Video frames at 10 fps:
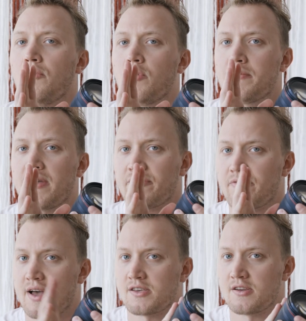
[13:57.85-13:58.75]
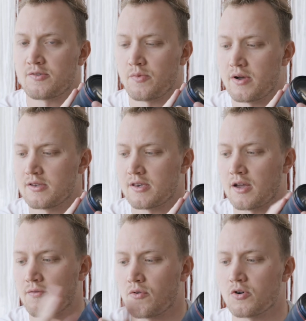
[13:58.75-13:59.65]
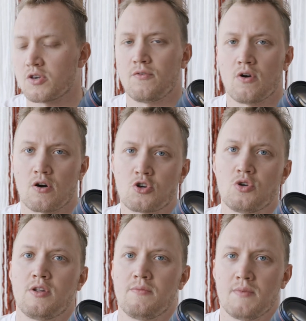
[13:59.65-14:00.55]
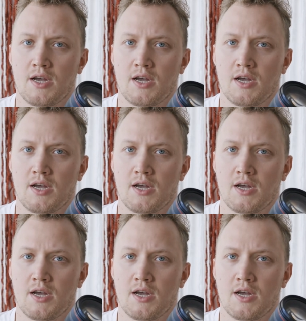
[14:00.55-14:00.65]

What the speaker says: one of my fastest ones. Like, of course, if you are shooting